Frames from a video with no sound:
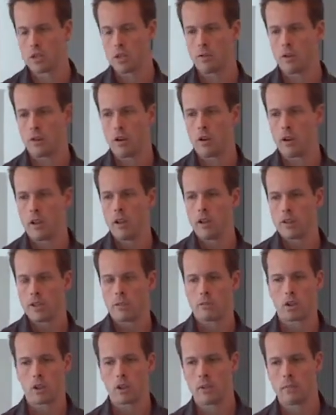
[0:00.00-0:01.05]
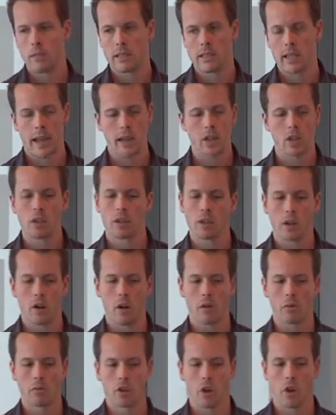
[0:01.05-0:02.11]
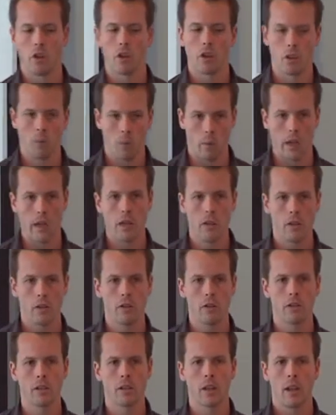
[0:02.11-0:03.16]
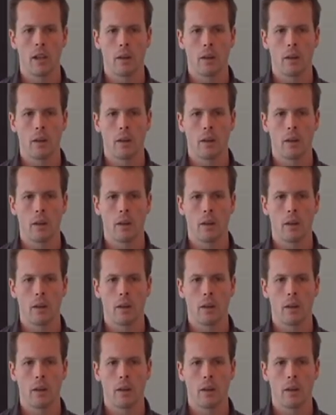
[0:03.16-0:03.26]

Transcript: I've got some documentation that I'll show you that we use,